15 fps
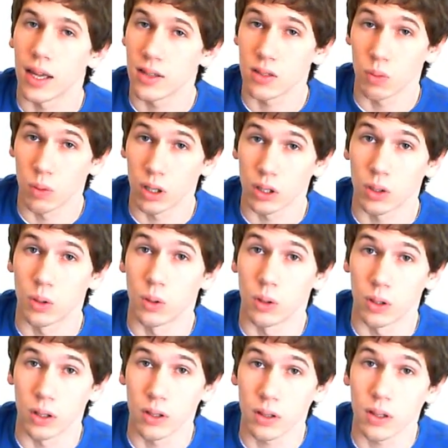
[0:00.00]
as a 1
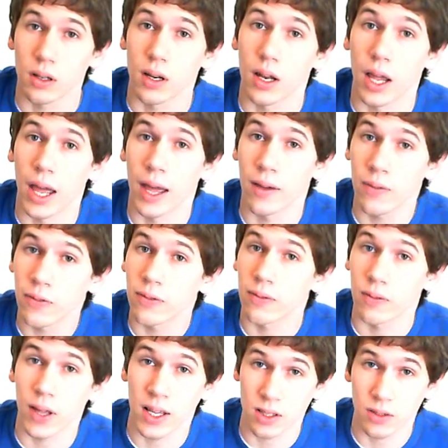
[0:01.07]
chord, F
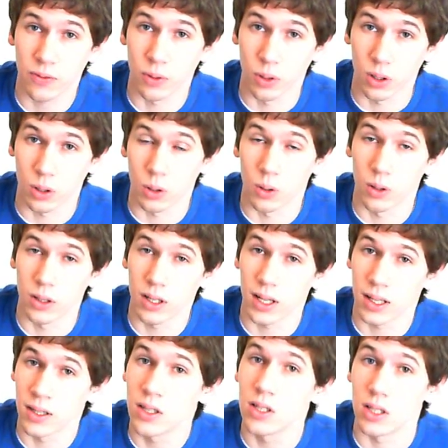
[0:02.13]
as a 4 chord,
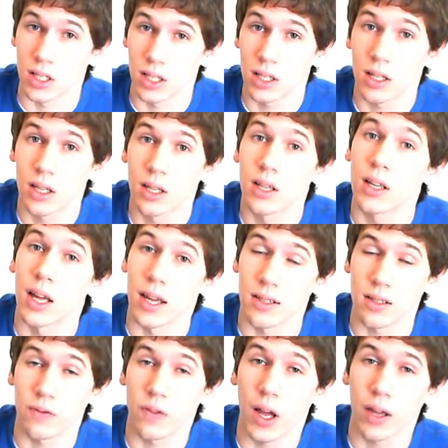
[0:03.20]
and the G
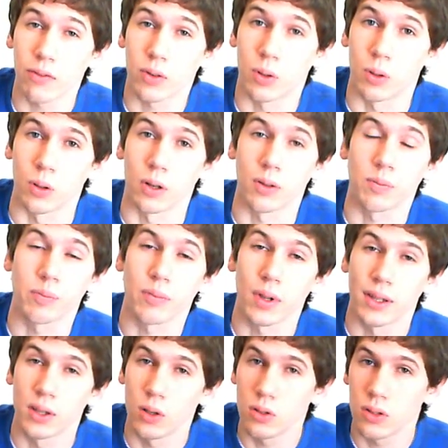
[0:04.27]
as a 5 chord.